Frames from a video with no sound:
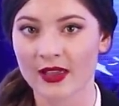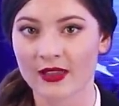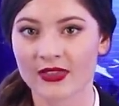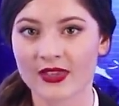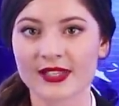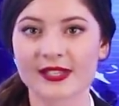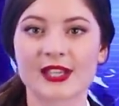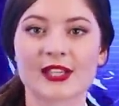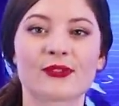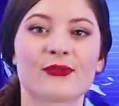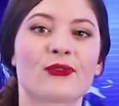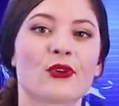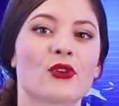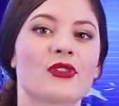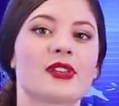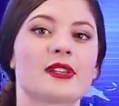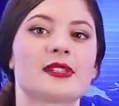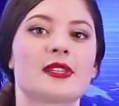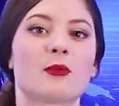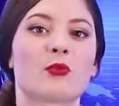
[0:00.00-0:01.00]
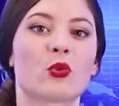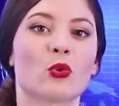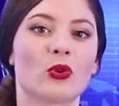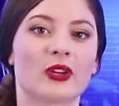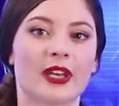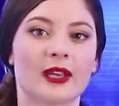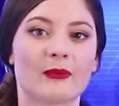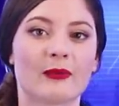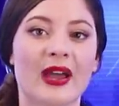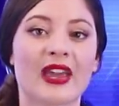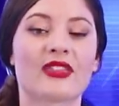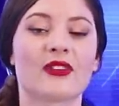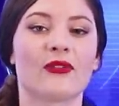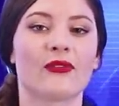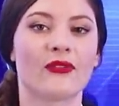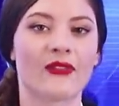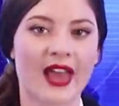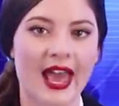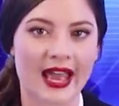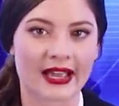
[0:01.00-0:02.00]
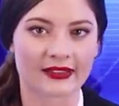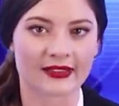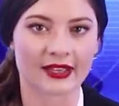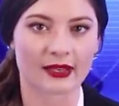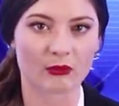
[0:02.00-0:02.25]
This is further supported by the fact